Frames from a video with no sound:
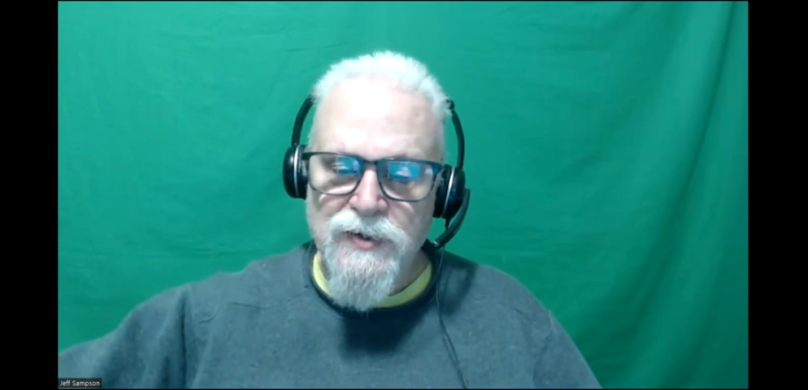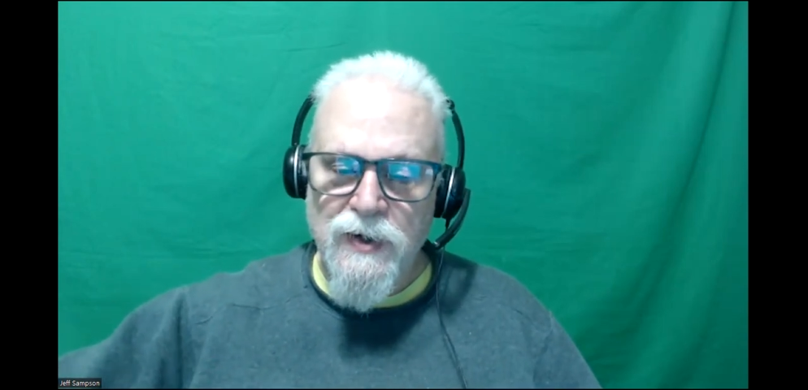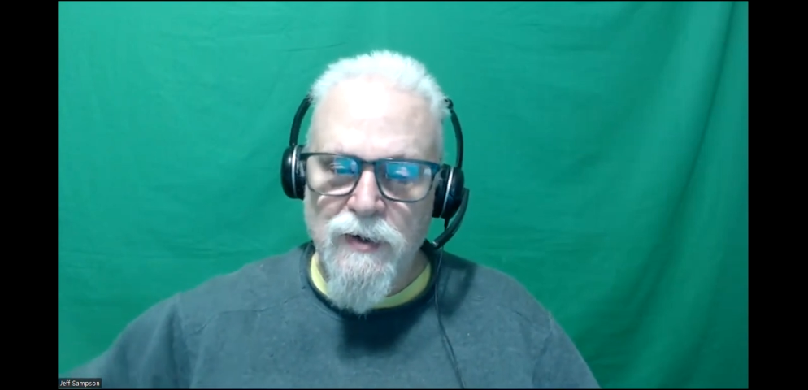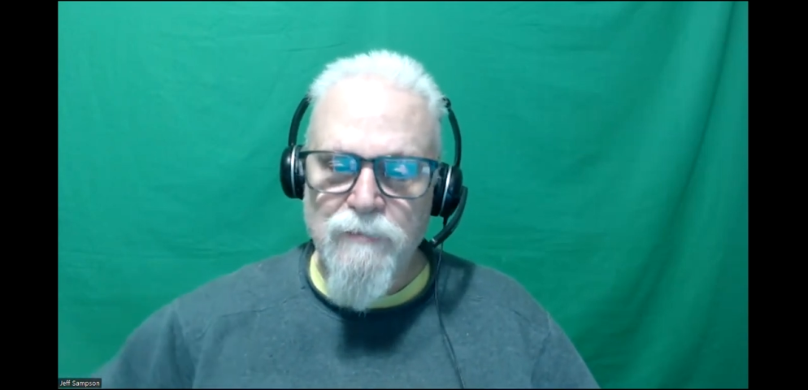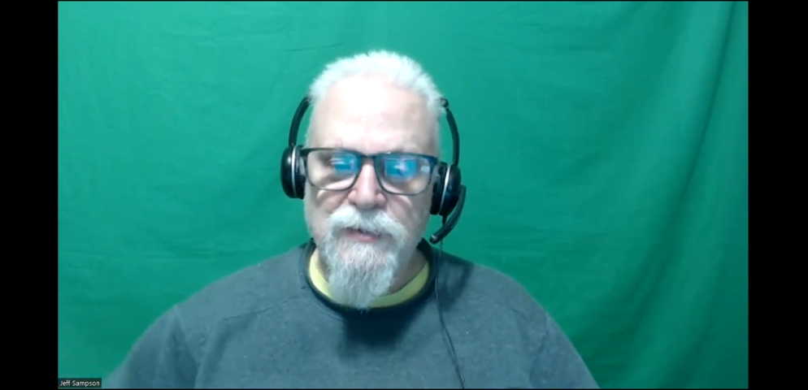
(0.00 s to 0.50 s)

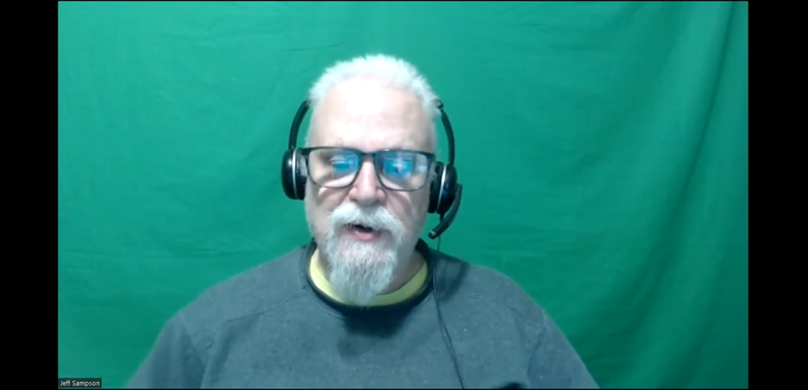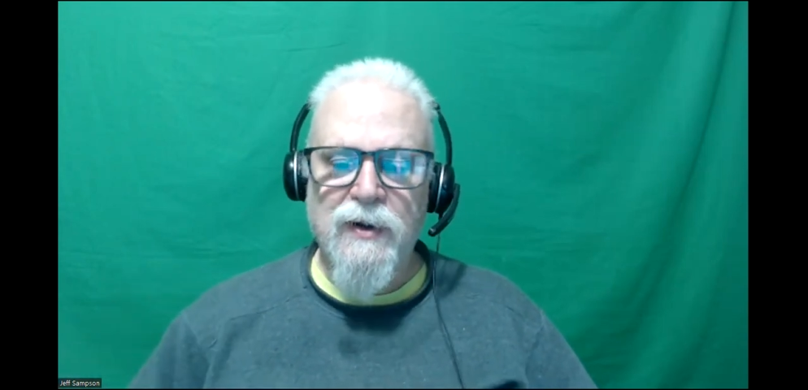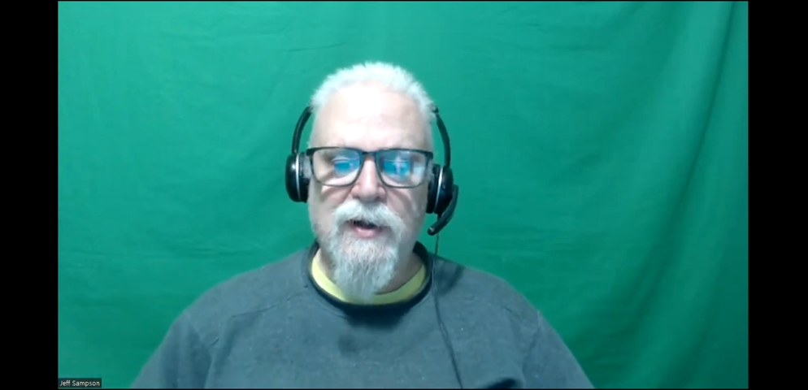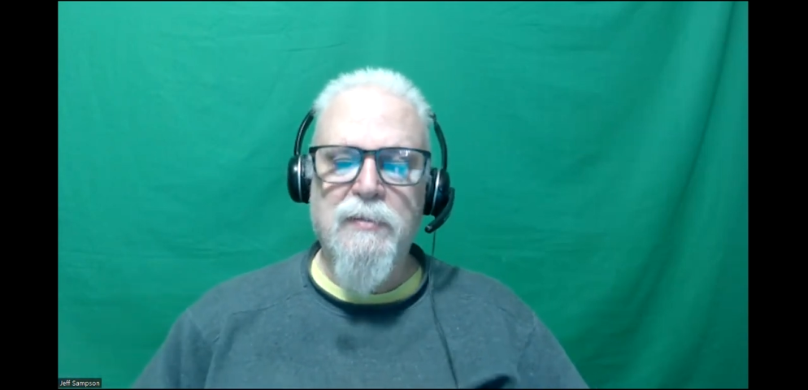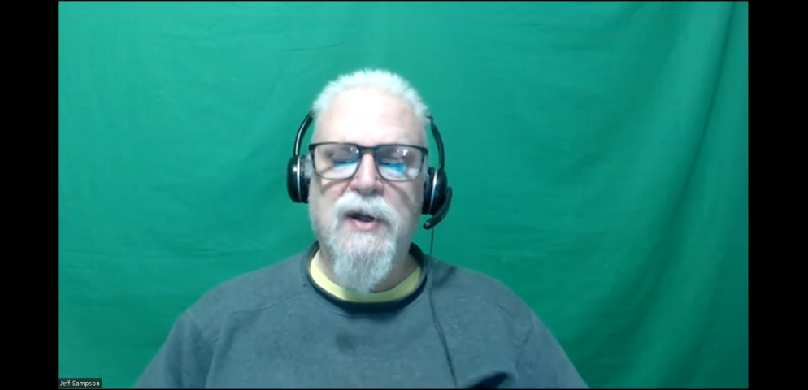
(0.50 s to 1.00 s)
they're they're
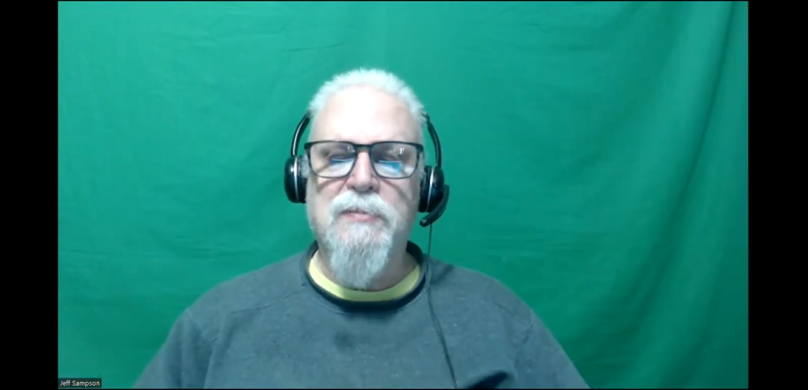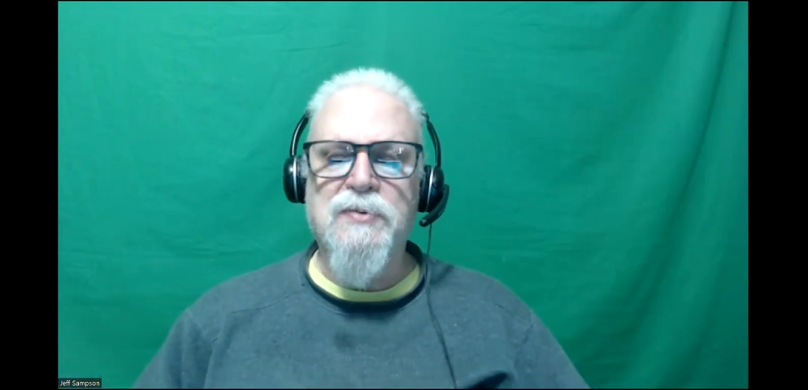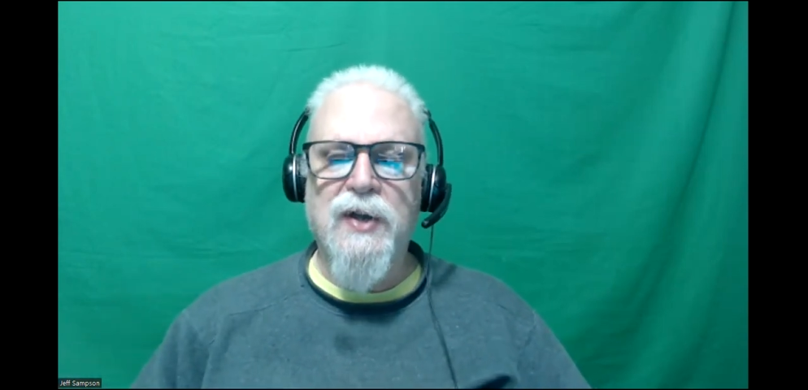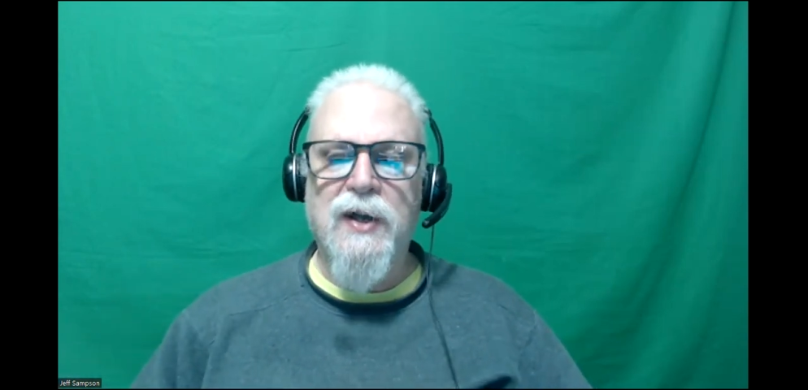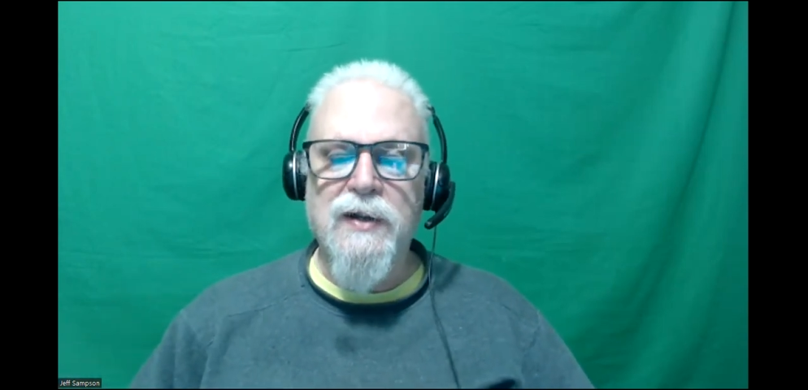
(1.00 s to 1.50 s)
going to be
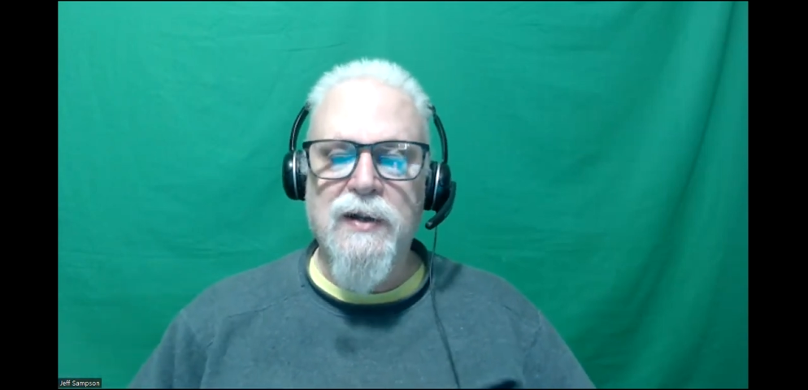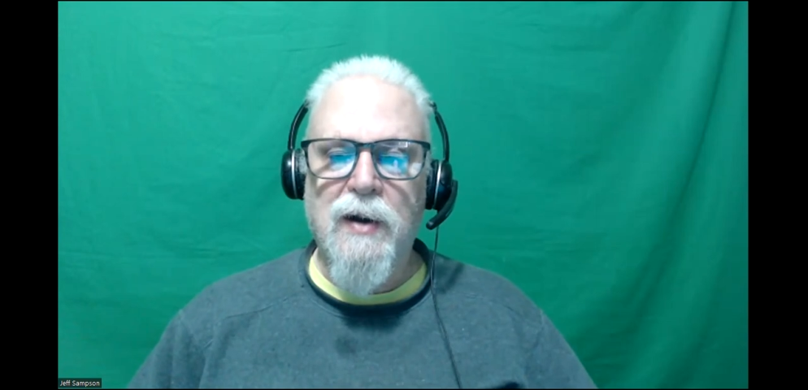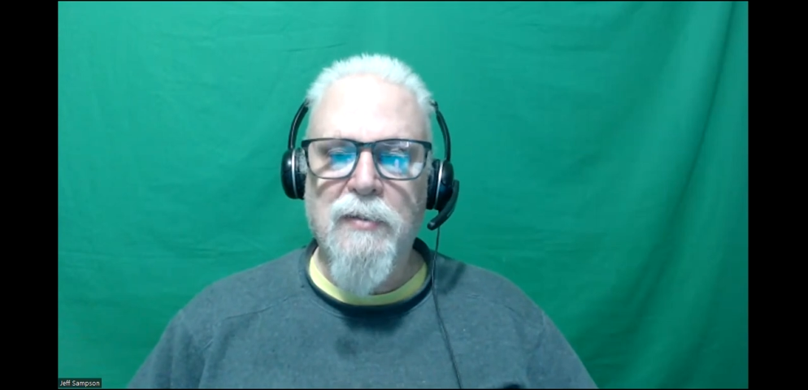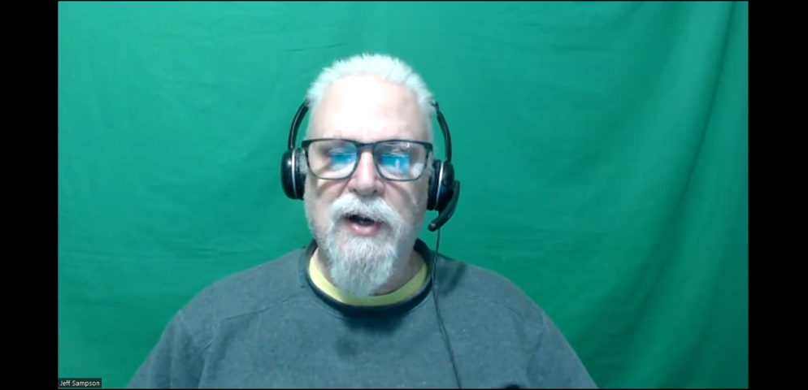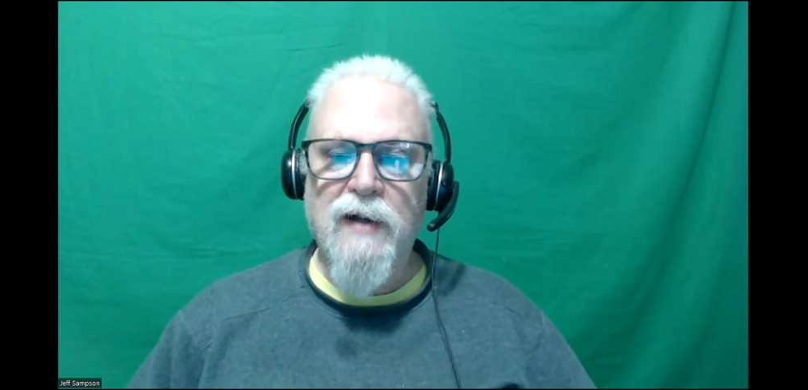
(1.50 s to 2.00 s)
upset, and
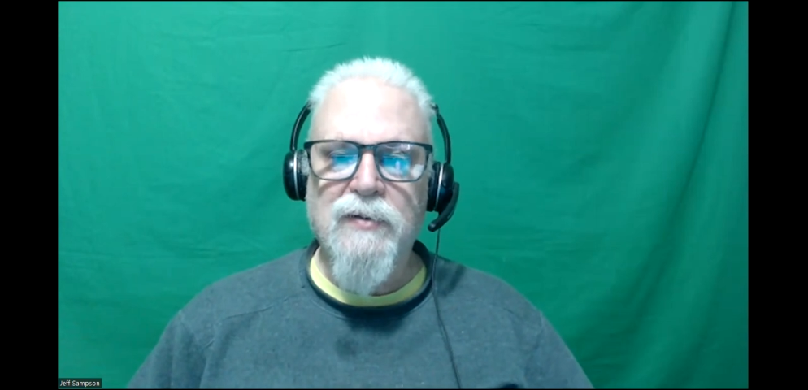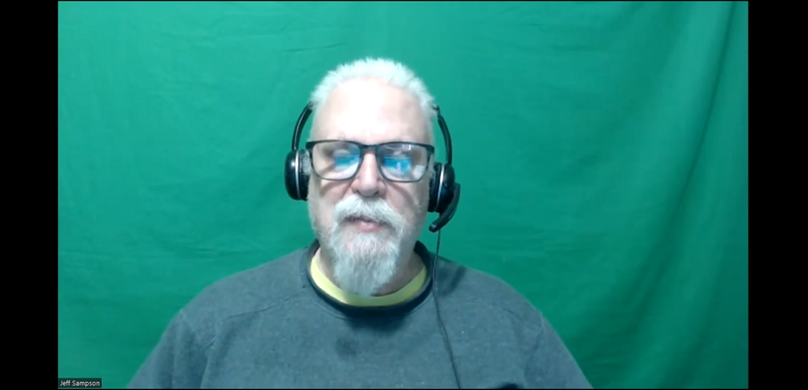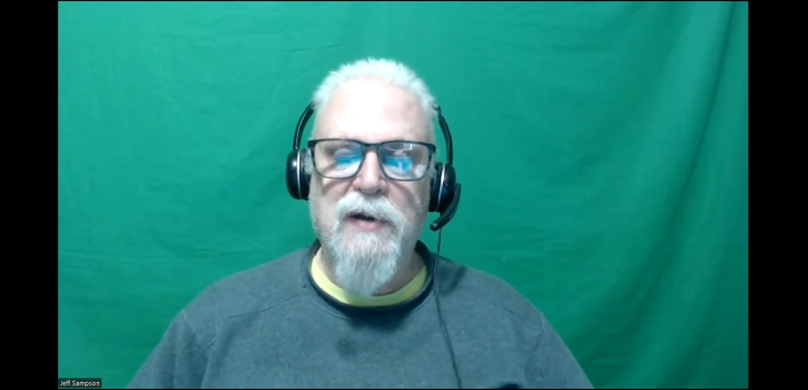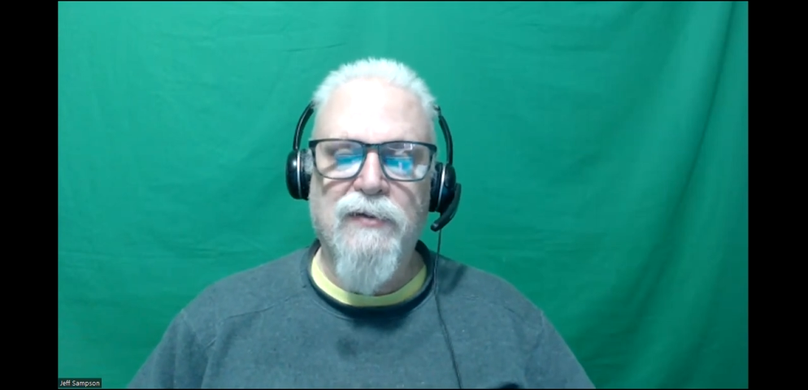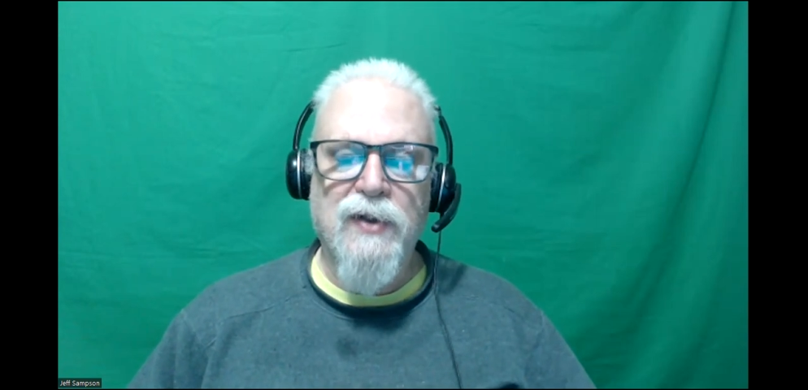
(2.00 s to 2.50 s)
I'm going to have to
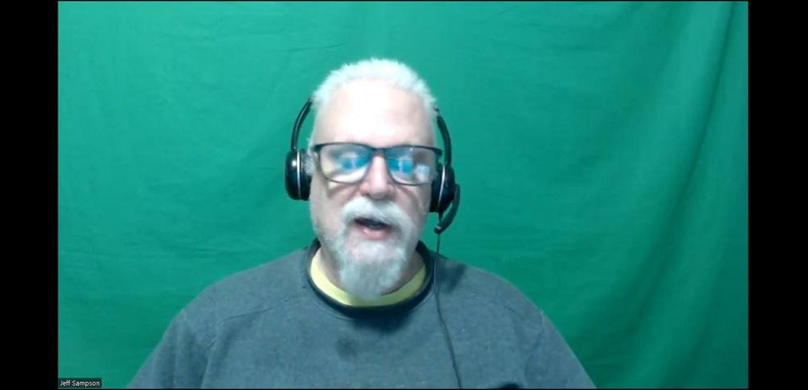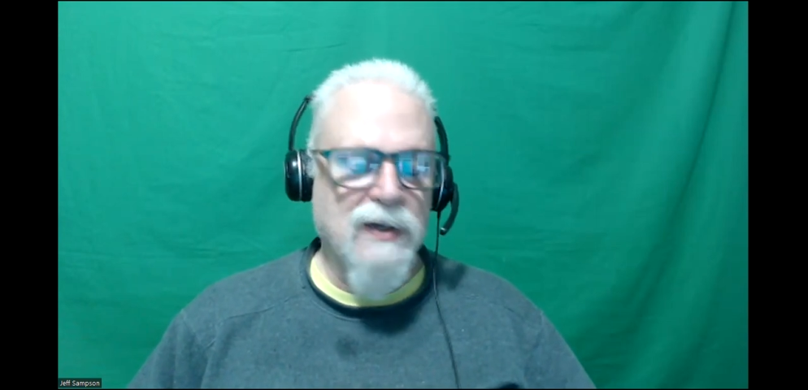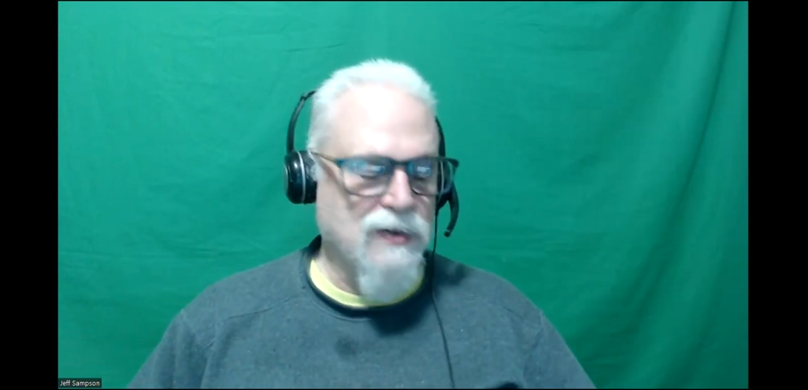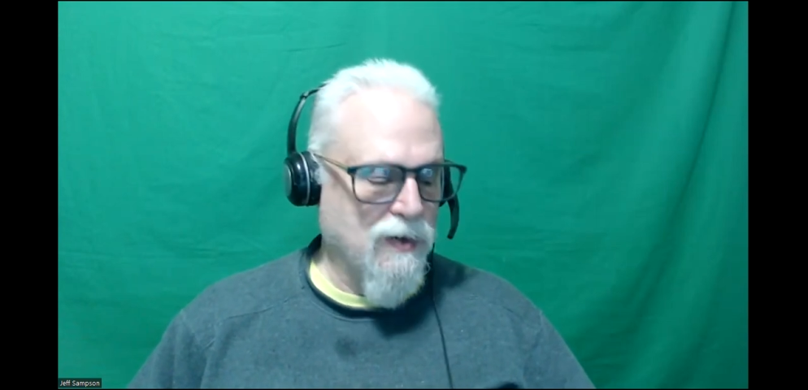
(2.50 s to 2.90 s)
pay for that.